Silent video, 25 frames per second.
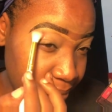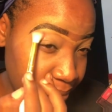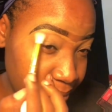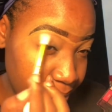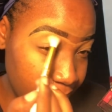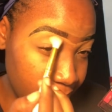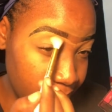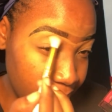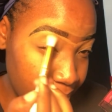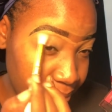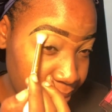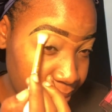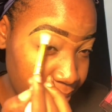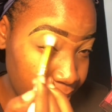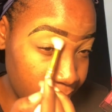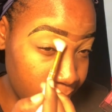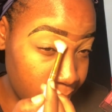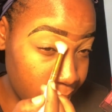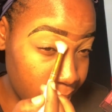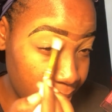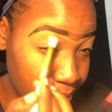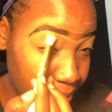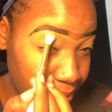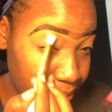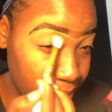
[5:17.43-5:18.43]
the skin
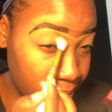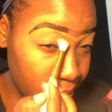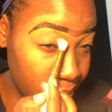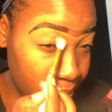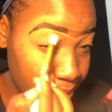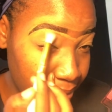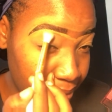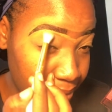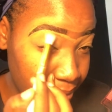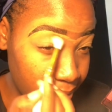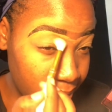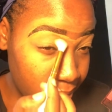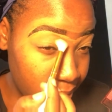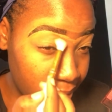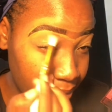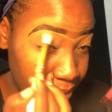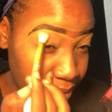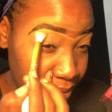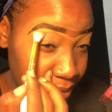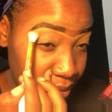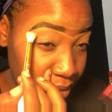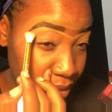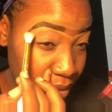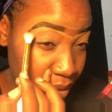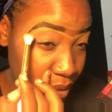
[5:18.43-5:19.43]
tone if you
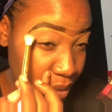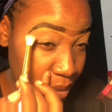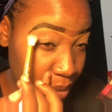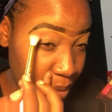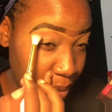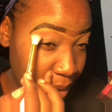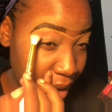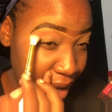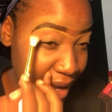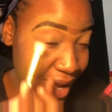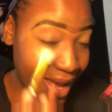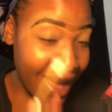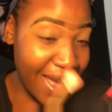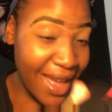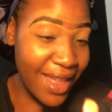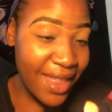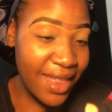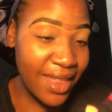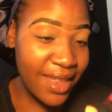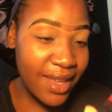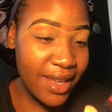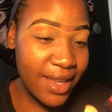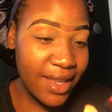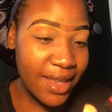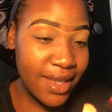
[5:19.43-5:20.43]
blend it
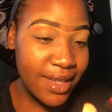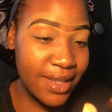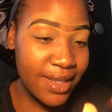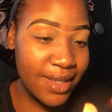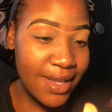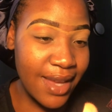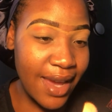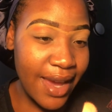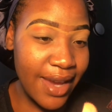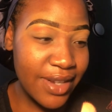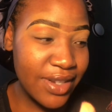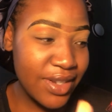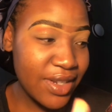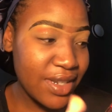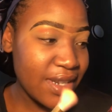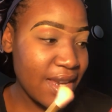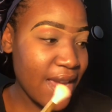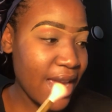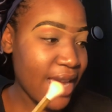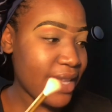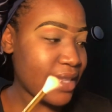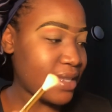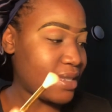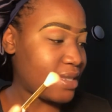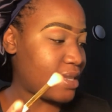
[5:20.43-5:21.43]
thoroughly
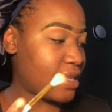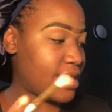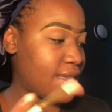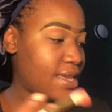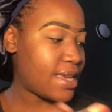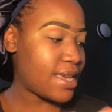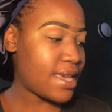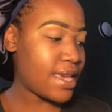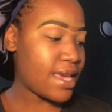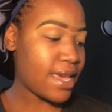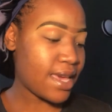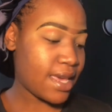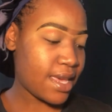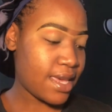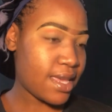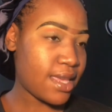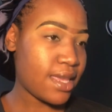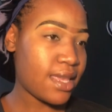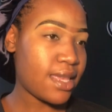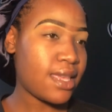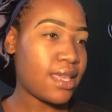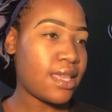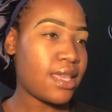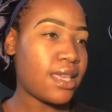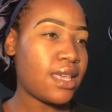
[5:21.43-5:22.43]
so
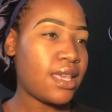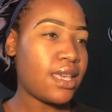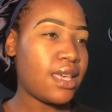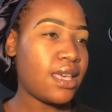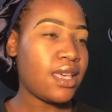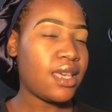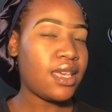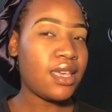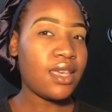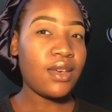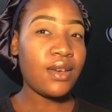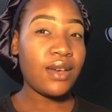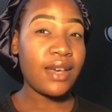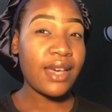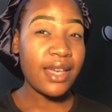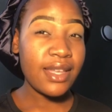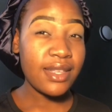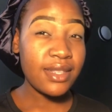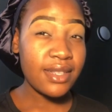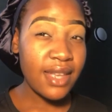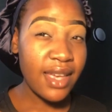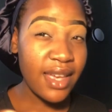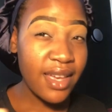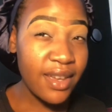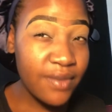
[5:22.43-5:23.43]
the brush had
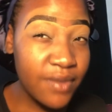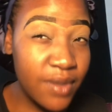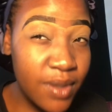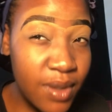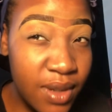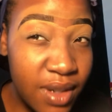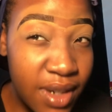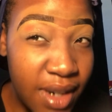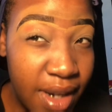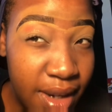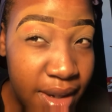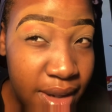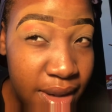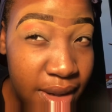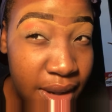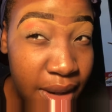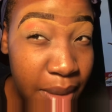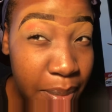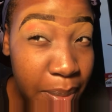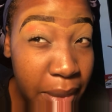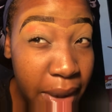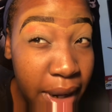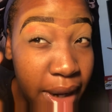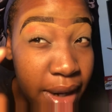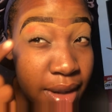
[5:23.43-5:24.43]
glitters
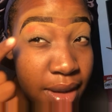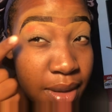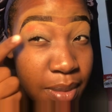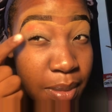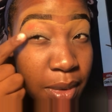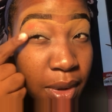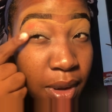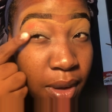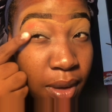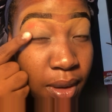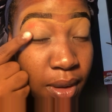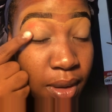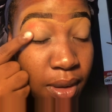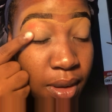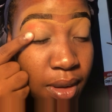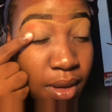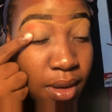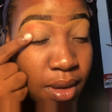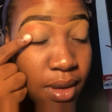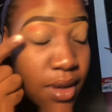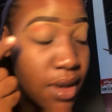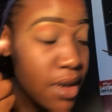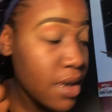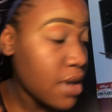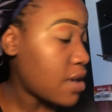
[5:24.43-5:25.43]
I don't know
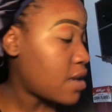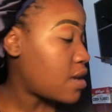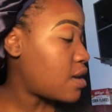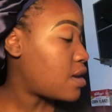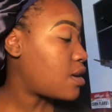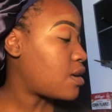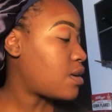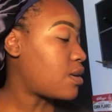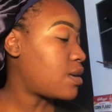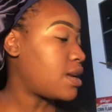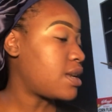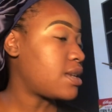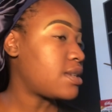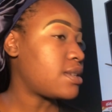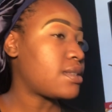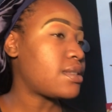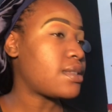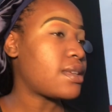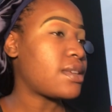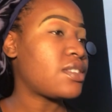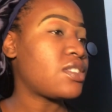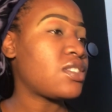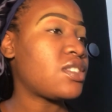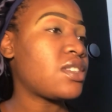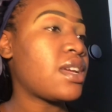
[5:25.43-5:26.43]
how
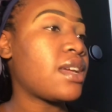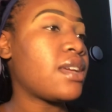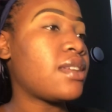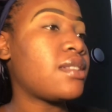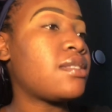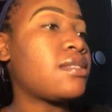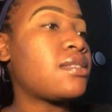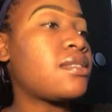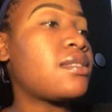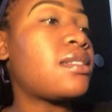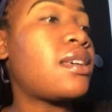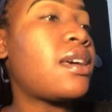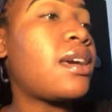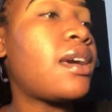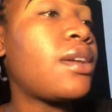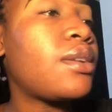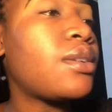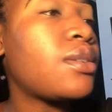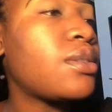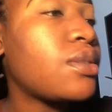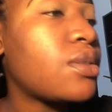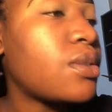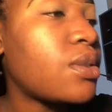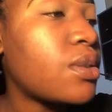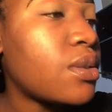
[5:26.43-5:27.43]
but it had
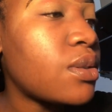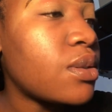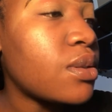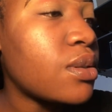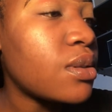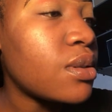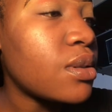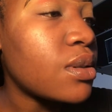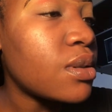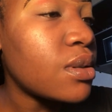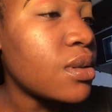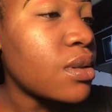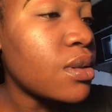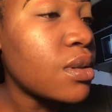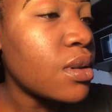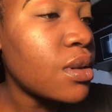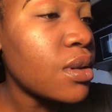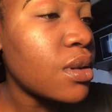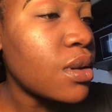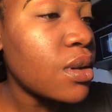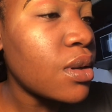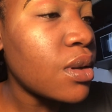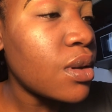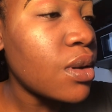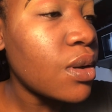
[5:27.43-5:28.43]
glitter so I had to
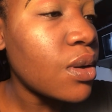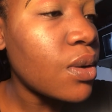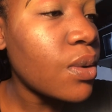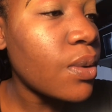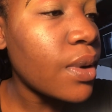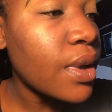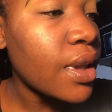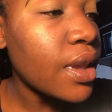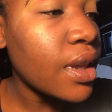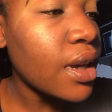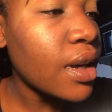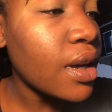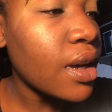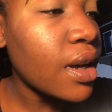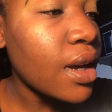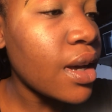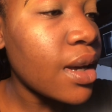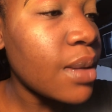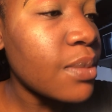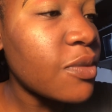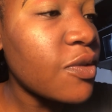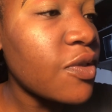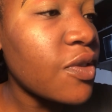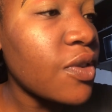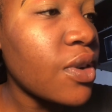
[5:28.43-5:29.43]
change the brush
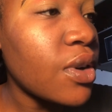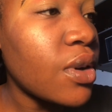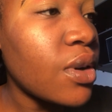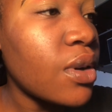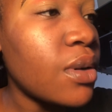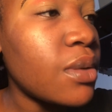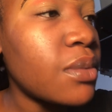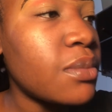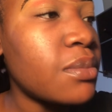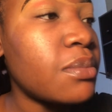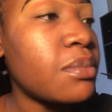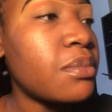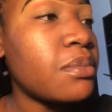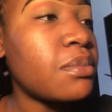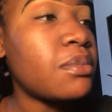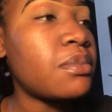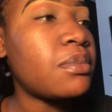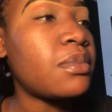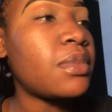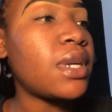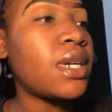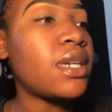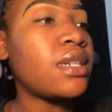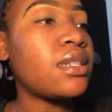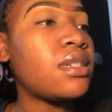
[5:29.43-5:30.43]
and use
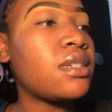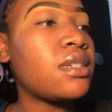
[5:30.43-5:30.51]
another